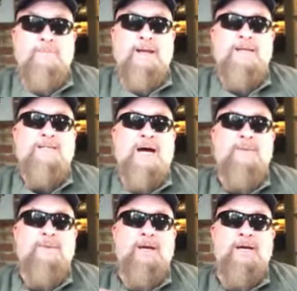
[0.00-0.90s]
By the
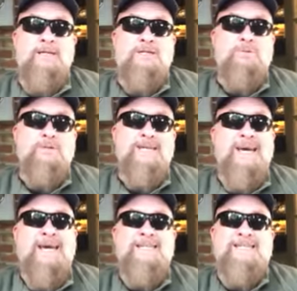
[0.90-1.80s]
time each was
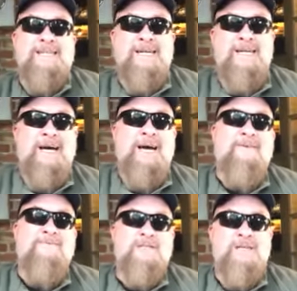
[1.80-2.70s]
18, I
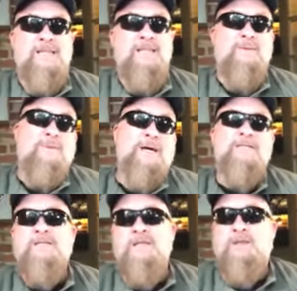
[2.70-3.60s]
have seen them
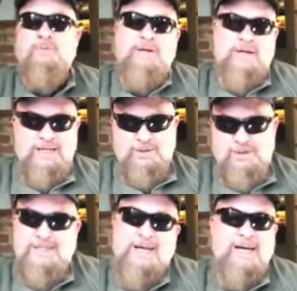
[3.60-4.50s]
less than
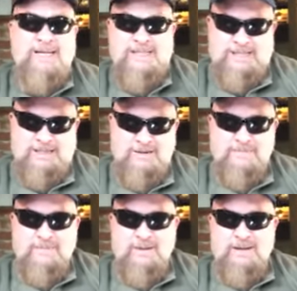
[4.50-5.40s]
300 days.
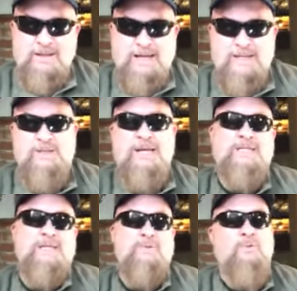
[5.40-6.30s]
That's
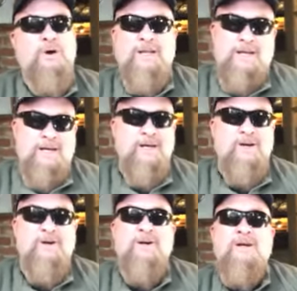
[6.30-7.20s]
less than 1
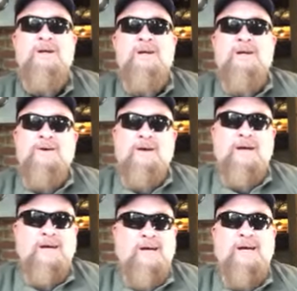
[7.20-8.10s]
year
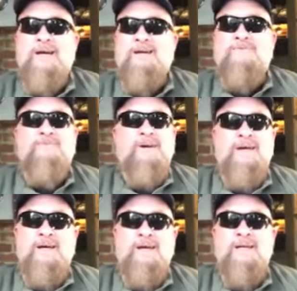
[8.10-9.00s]

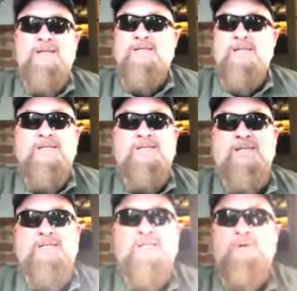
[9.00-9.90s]
and
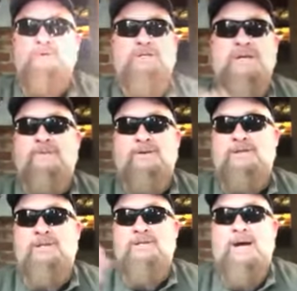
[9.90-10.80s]
since they were 7
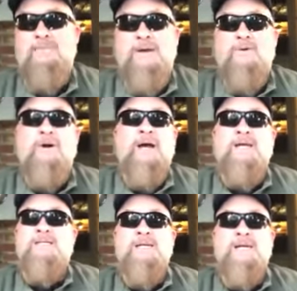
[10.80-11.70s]
to the time they were
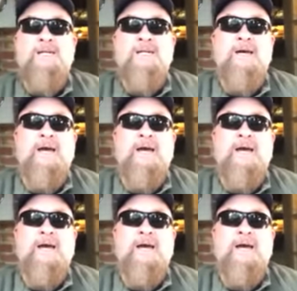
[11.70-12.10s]
18.